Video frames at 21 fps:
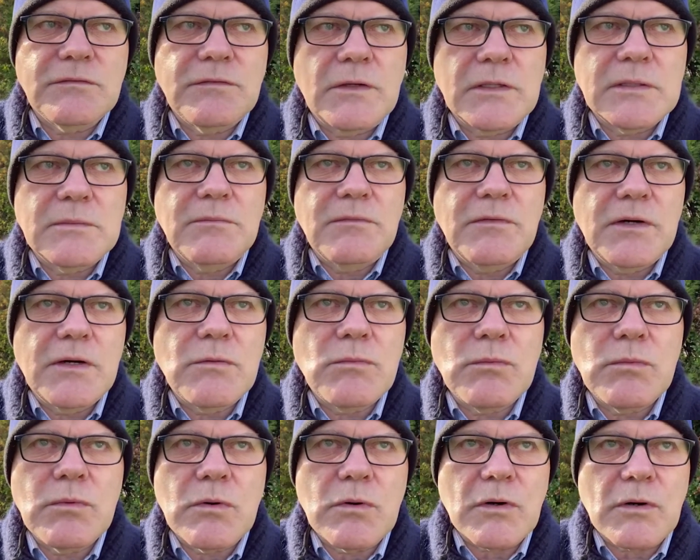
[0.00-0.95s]
found him very
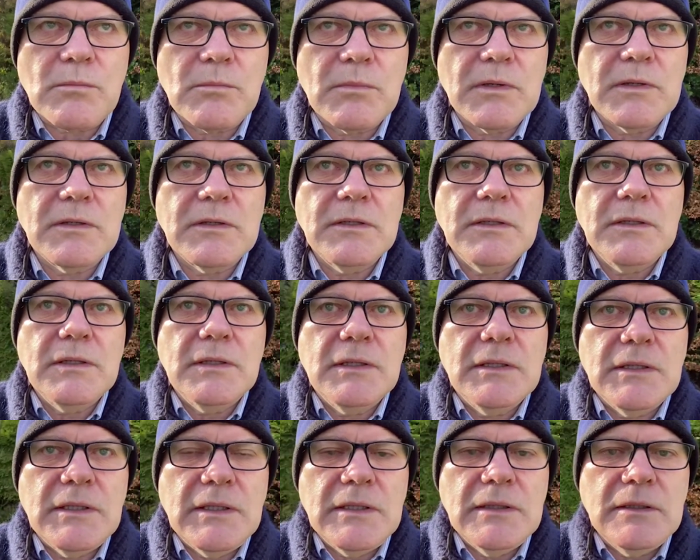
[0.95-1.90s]
warm
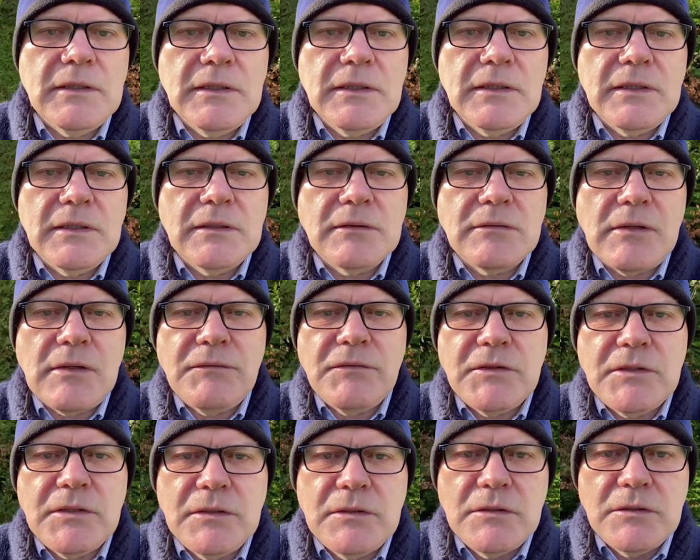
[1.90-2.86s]
and they
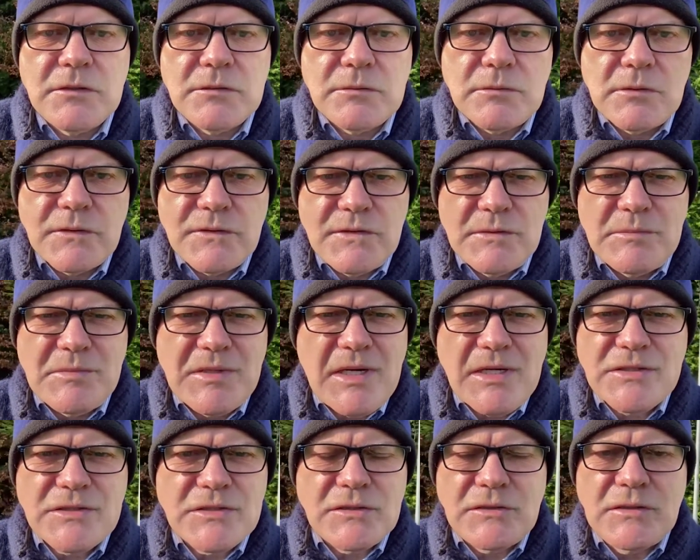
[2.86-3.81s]
gravitated towards him
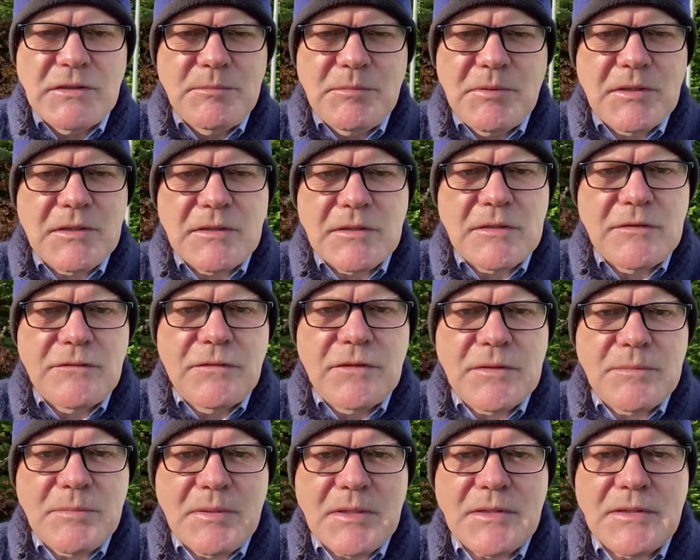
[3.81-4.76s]
naturally because of
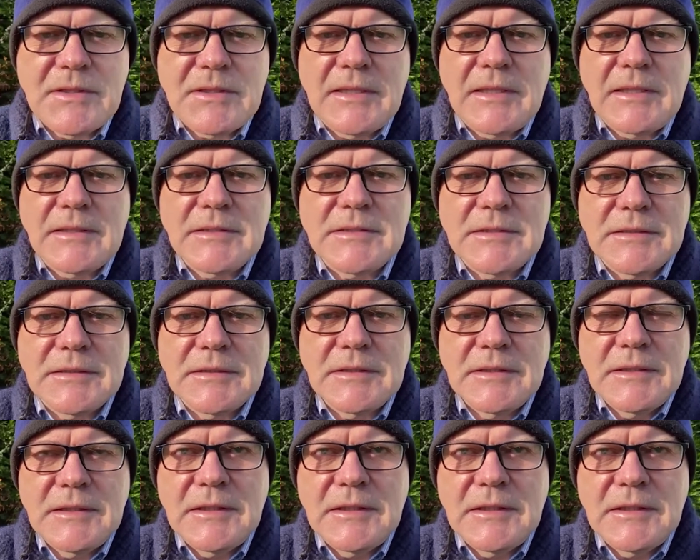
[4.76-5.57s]
his personality.